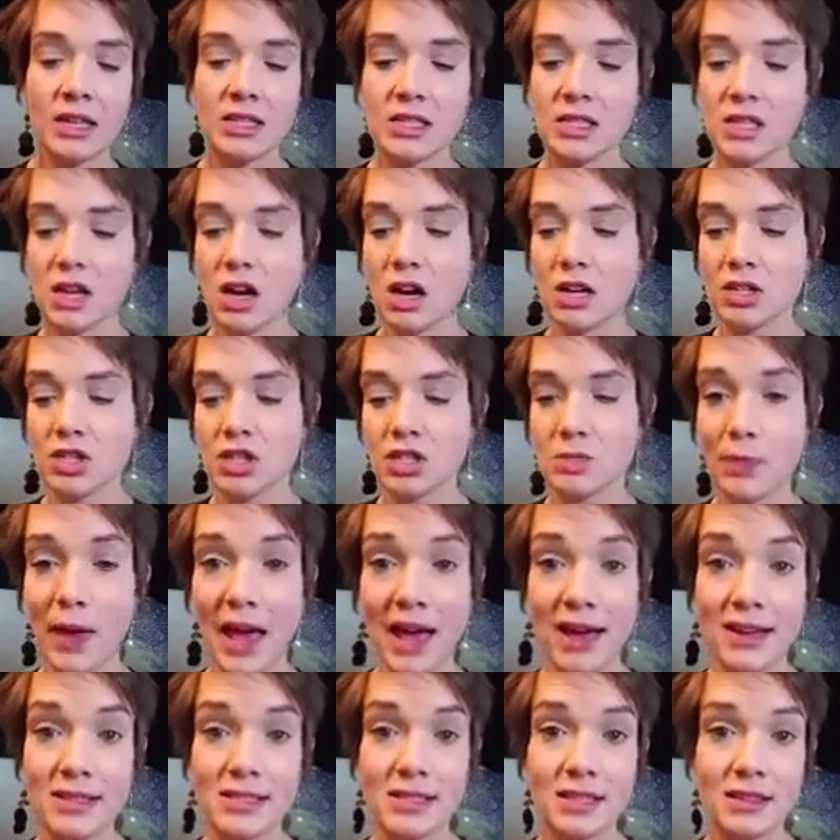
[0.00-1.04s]
It's not just
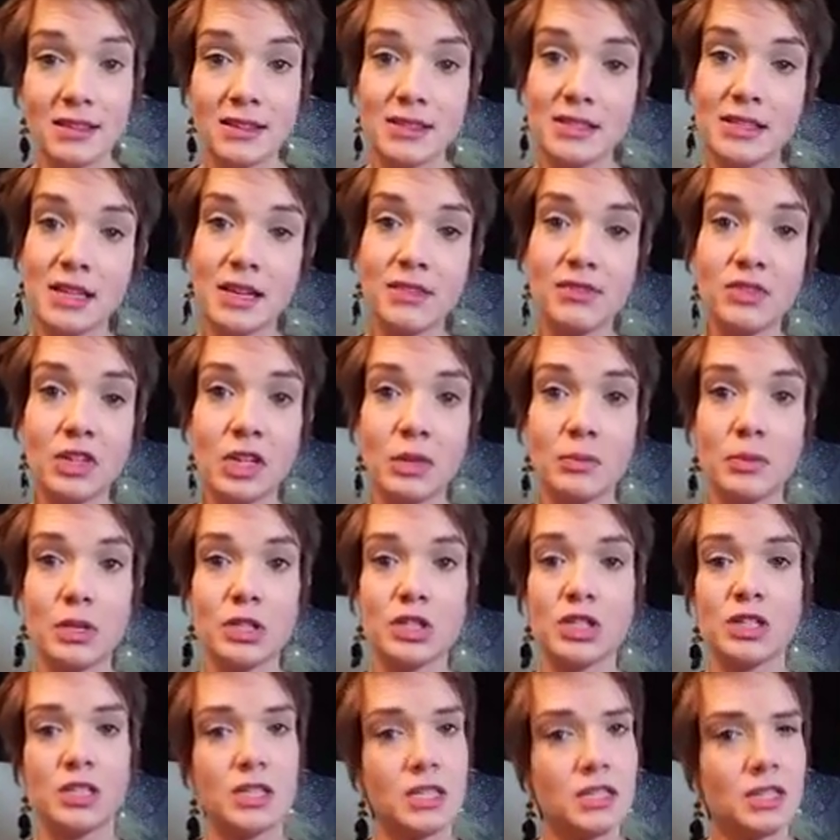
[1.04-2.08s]
passing the safety
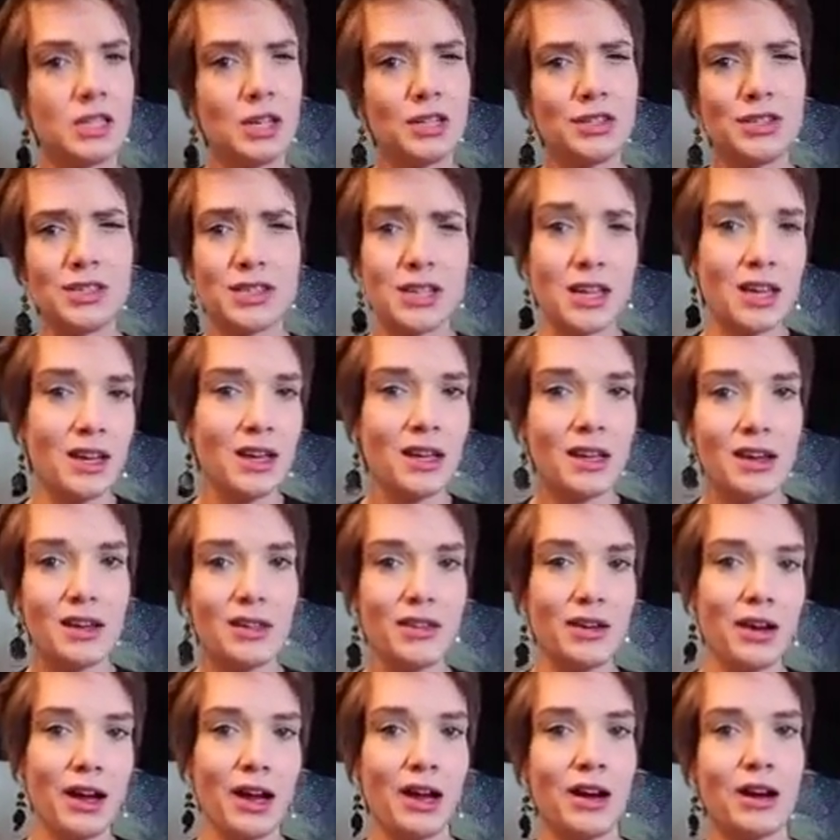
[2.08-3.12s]
emissions. It's not just getting
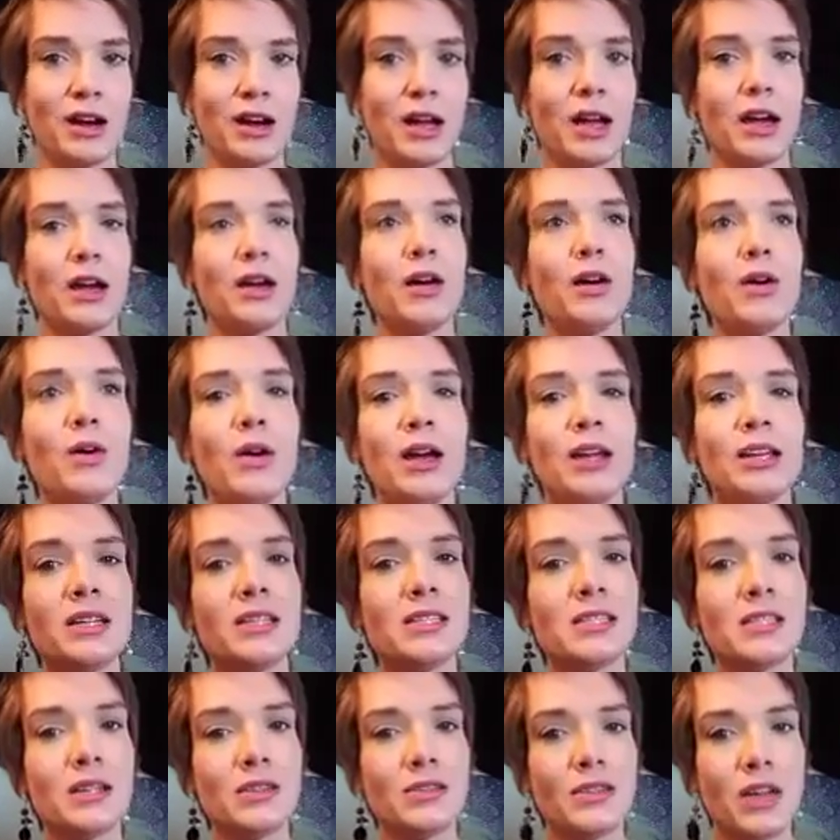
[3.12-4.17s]
another haircut. Oh, I
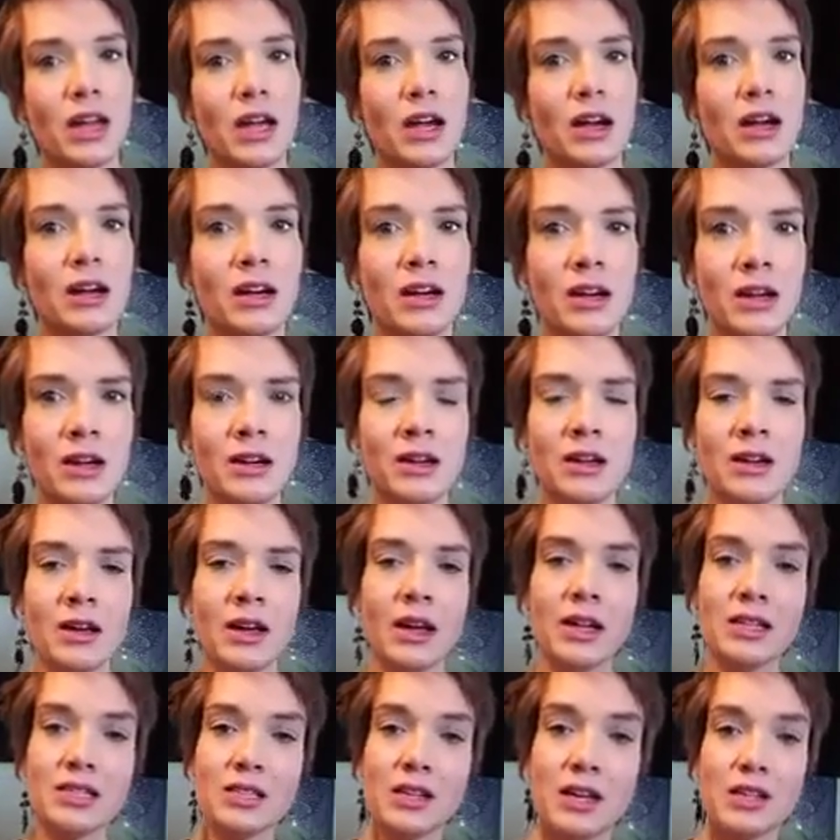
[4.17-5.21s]
did self-care.
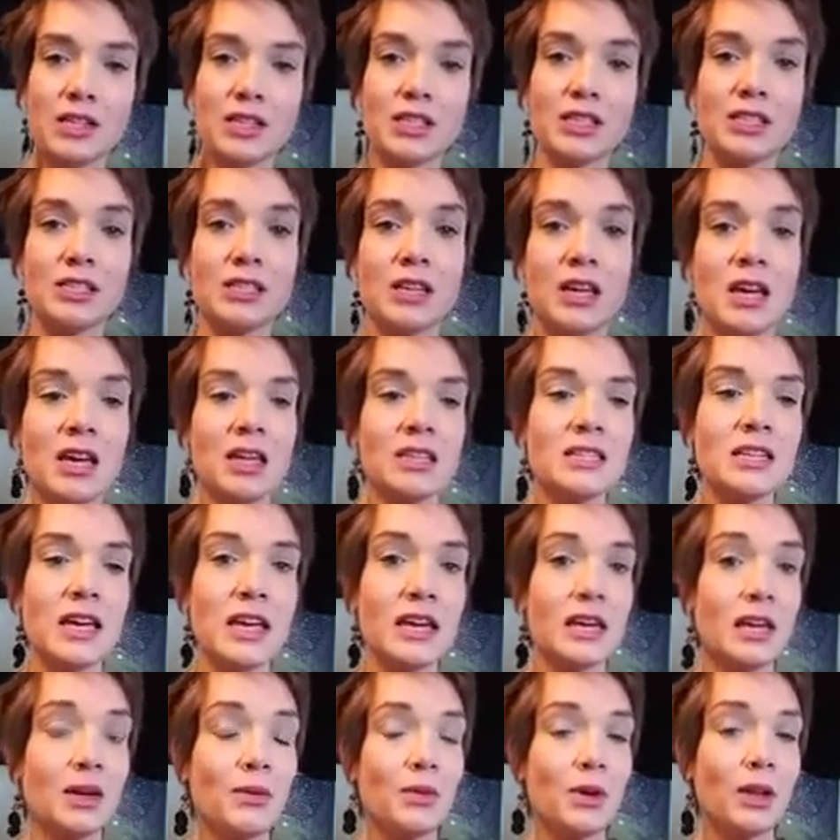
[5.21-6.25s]
It's not just
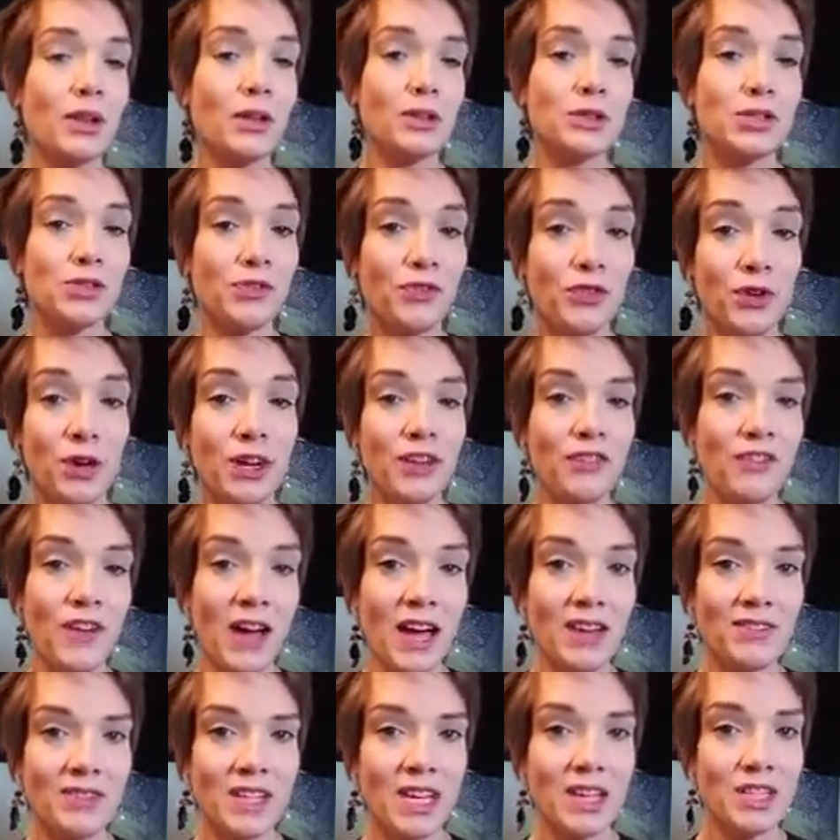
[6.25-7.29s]
taking one of those free
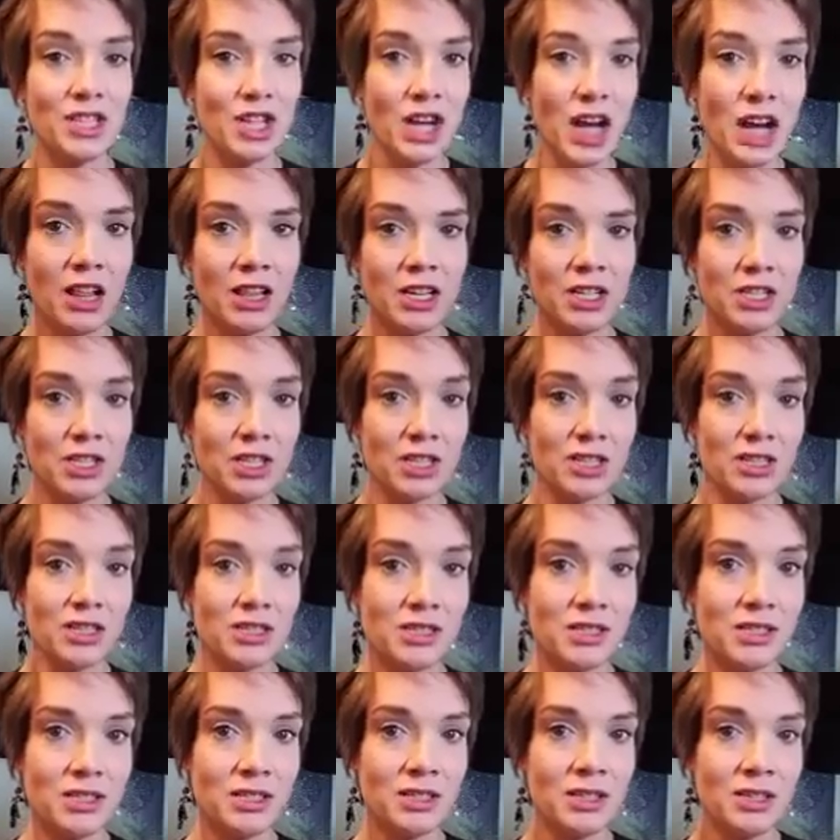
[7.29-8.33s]
5-day
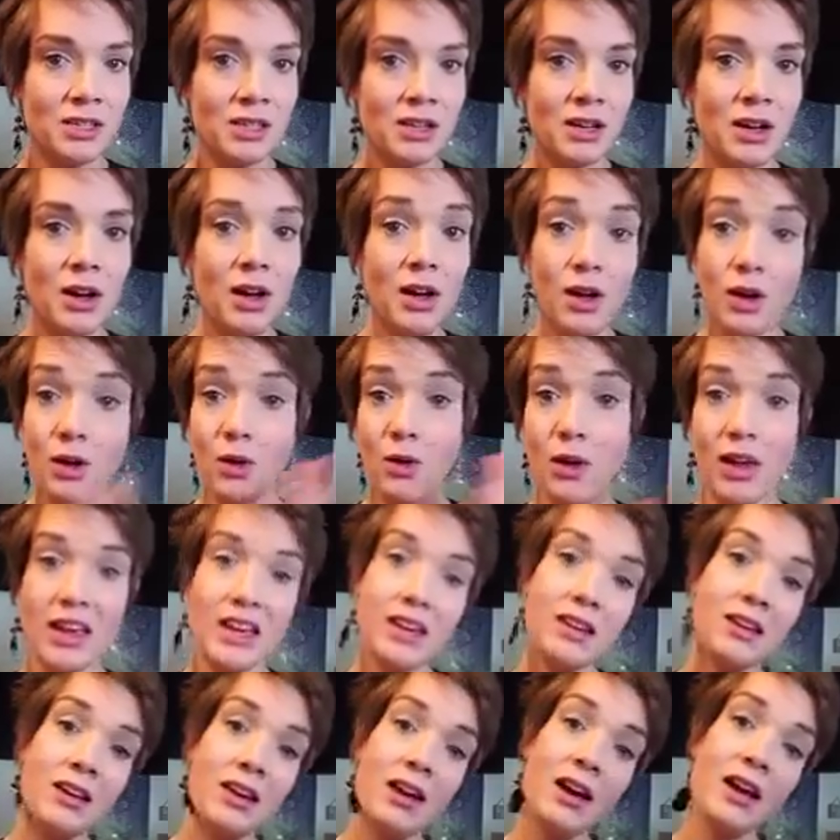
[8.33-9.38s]
challenges. Oh,
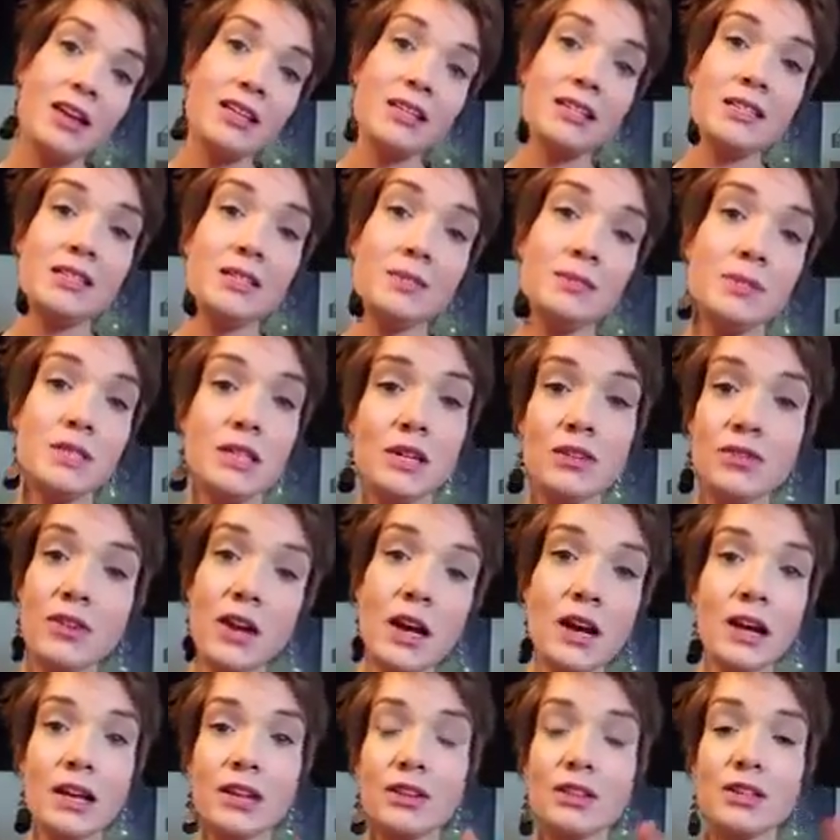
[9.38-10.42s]
I did some
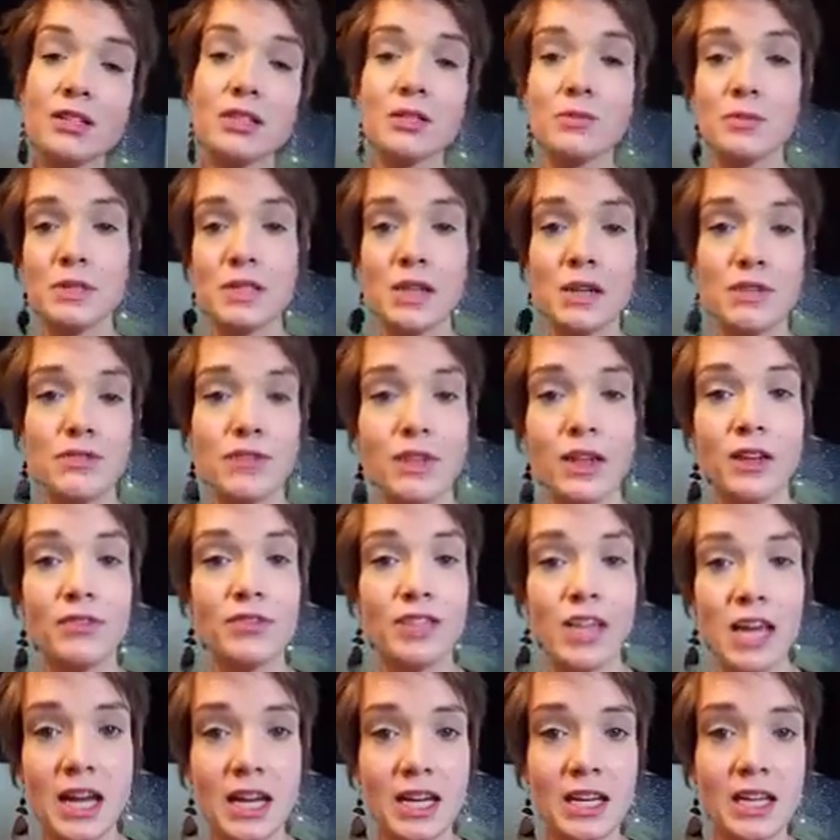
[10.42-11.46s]
self-care. I learned some
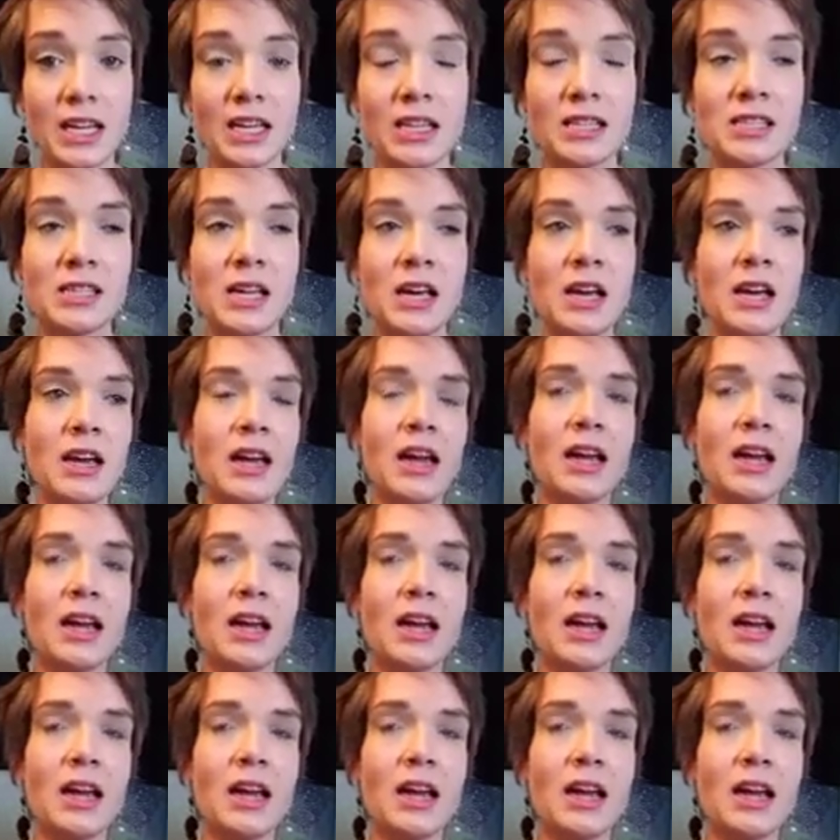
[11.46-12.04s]
self-love techniques.